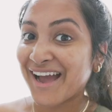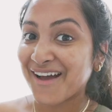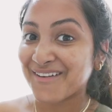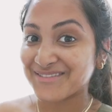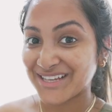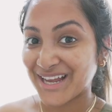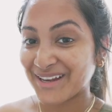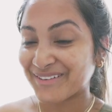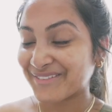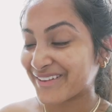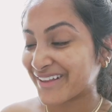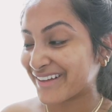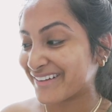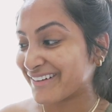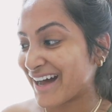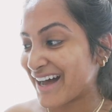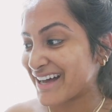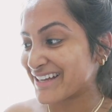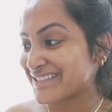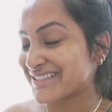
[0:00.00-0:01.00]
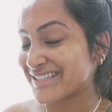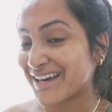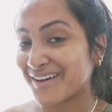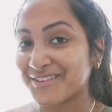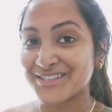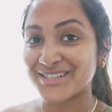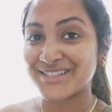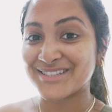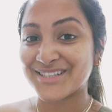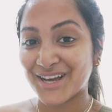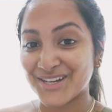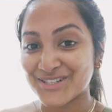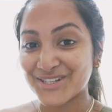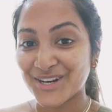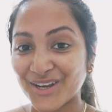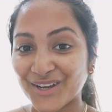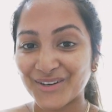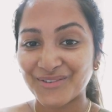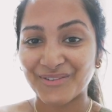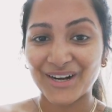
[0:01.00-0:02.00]
I'm done with my class. That was such
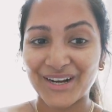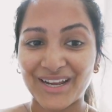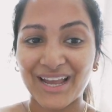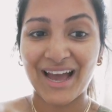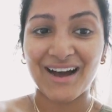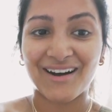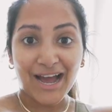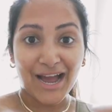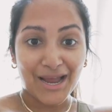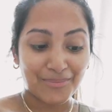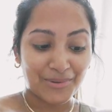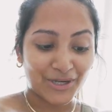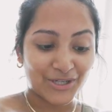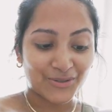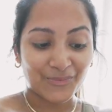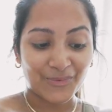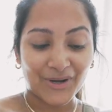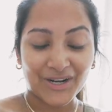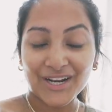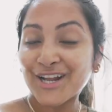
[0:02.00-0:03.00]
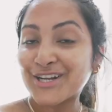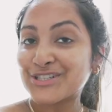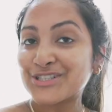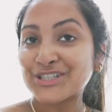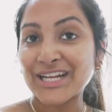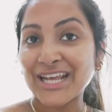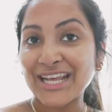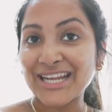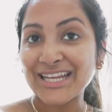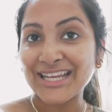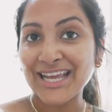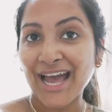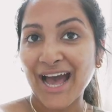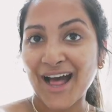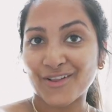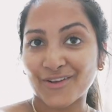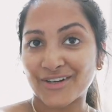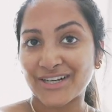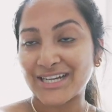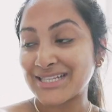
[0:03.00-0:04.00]
a good workout. I burned 180
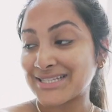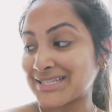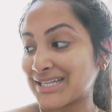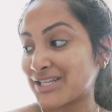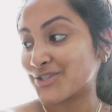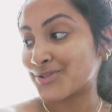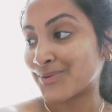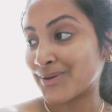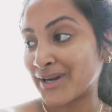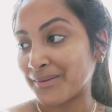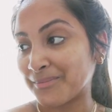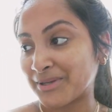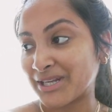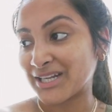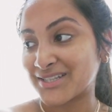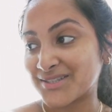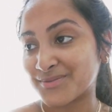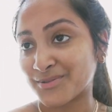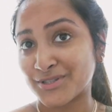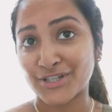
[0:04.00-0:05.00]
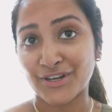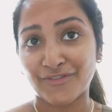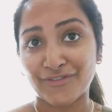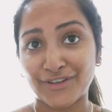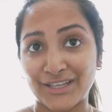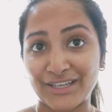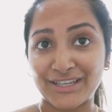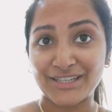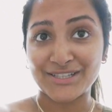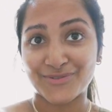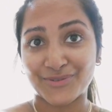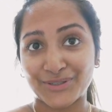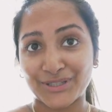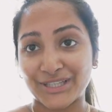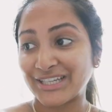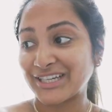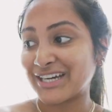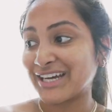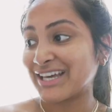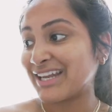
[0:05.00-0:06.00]
calories in 20 minutes, which I feel like is
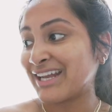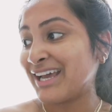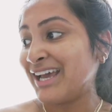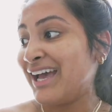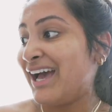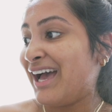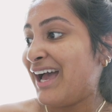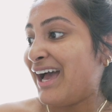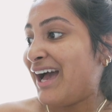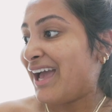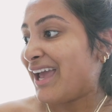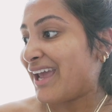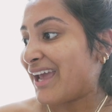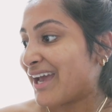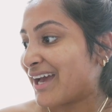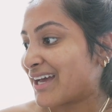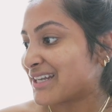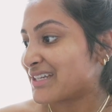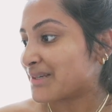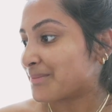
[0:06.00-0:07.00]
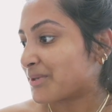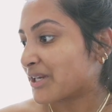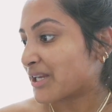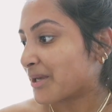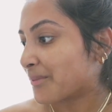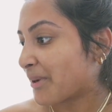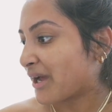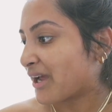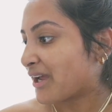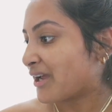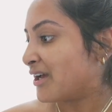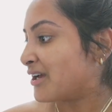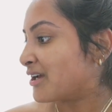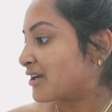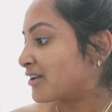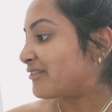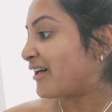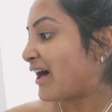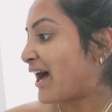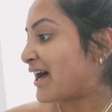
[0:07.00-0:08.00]
really good. And I'm gonna get my
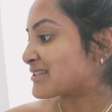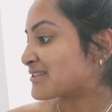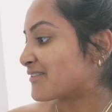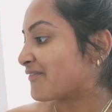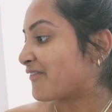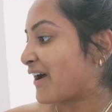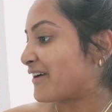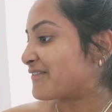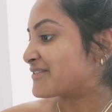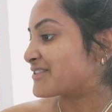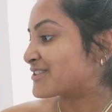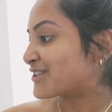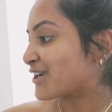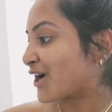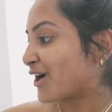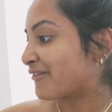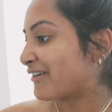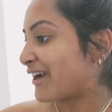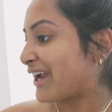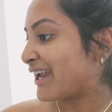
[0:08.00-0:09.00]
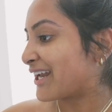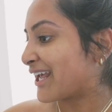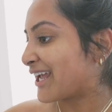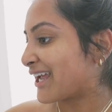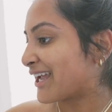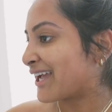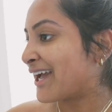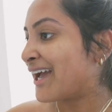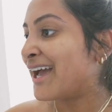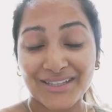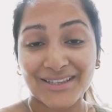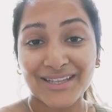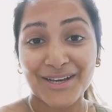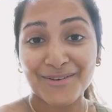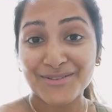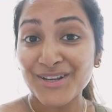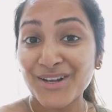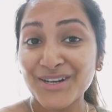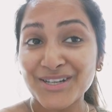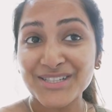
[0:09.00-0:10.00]
class a five star rating. That
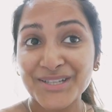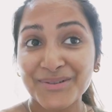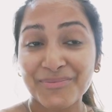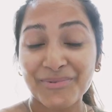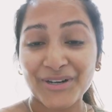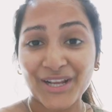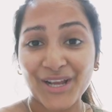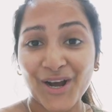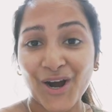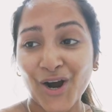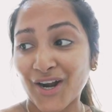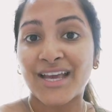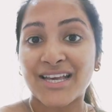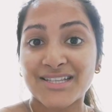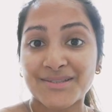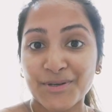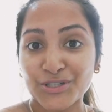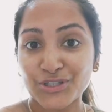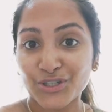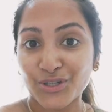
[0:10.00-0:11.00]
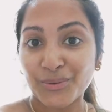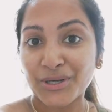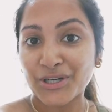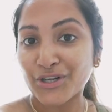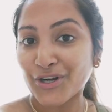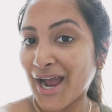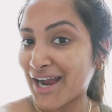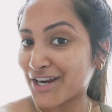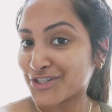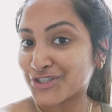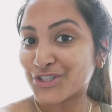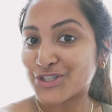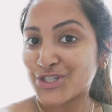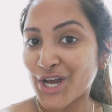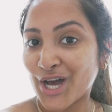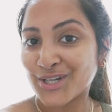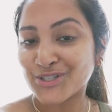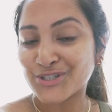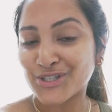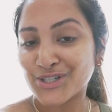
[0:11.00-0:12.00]
was honestly pretty hard, especially when you're actually
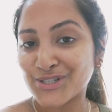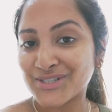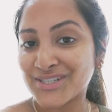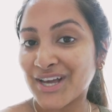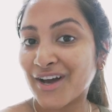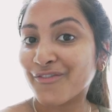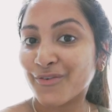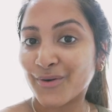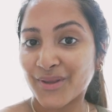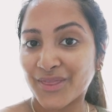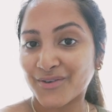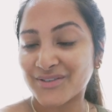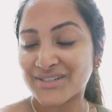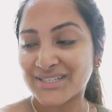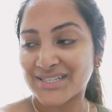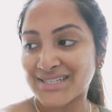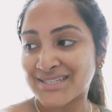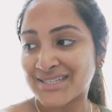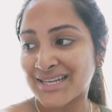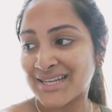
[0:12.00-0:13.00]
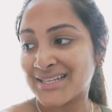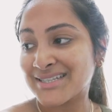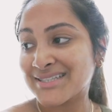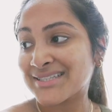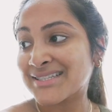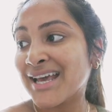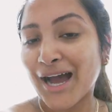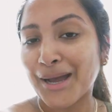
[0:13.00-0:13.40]
challenging yourself with the resistance.